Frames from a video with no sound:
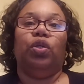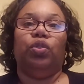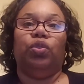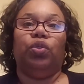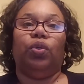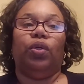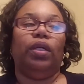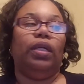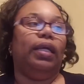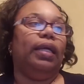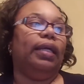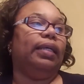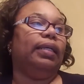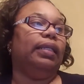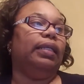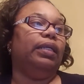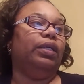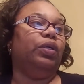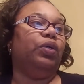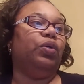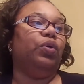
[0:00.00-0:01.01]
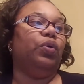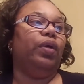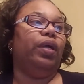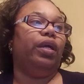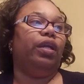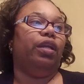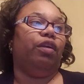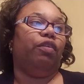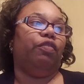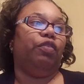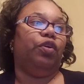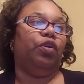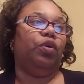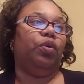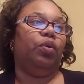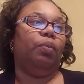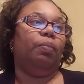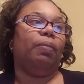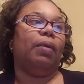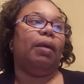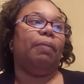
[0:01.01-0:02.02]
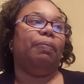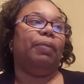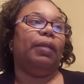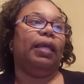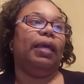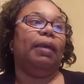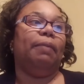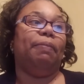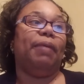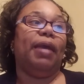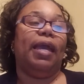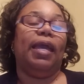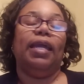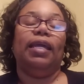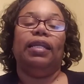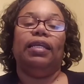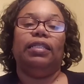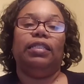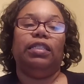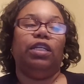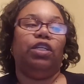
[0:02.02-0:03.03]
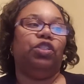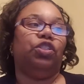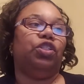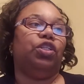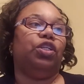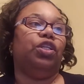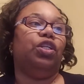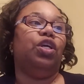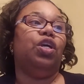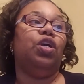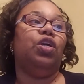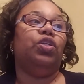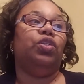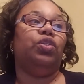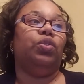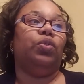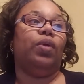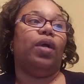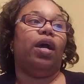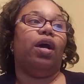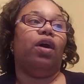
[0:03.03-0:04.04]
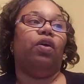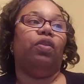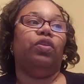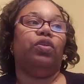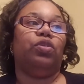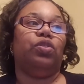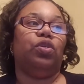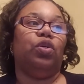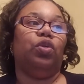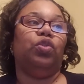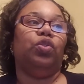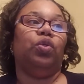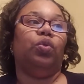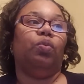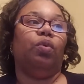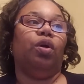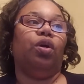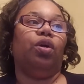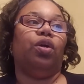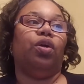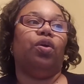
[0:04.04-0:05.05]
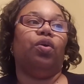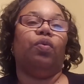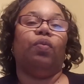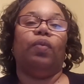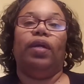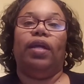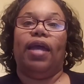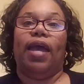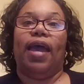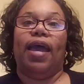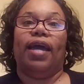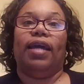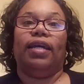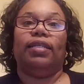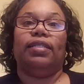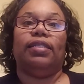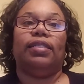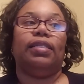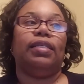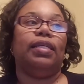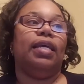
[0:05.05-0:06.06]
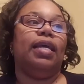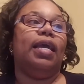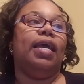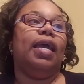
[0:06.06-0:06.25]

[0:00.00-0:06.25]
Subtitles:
during a clinical interview by paying attention to how the social worker reacts